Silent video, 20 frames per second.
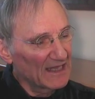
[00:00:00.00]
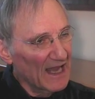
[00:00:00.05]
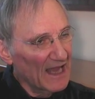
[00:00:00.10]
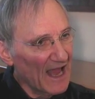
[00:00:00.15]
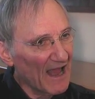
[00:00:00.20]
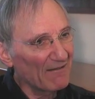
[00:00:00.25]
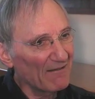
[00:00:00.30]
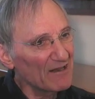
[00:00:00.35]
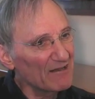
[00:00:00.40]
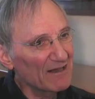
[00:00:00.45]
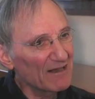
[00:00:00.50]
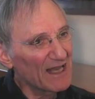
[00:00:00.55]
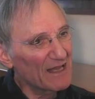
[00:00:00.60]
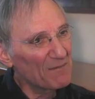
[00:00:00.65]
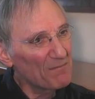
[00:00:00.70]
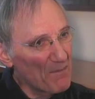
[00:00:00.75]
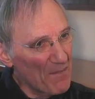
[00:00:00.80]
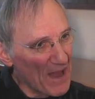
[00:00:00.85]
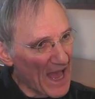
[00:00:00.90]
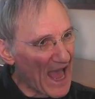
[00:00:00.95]
how do you
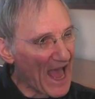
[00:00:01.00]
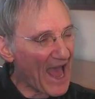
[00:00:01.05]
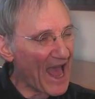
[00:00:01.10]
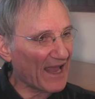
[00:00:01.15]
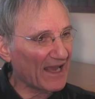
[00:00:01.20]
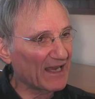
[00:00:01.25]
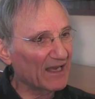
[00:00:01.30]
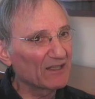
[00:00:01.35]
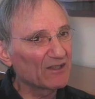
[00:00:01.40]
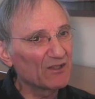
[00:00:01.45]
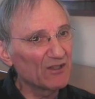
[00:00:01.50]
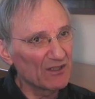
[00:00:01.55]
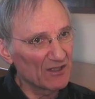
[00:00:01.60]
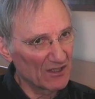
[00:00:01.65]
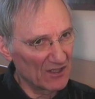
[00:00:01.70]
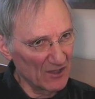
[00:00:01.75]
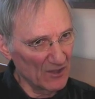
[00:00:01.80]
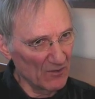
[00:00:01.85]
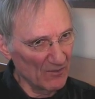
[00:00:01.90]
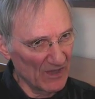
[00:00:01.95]
get back to the
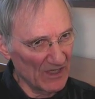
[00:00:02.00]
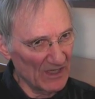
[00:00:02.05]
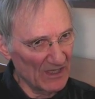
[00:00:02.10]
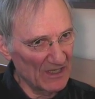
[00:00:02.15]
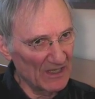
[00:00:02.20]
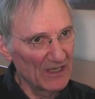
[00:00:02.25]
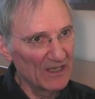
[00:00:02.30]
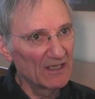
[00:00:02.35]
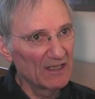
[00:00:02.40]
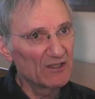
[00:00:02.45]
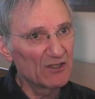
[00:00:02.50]
human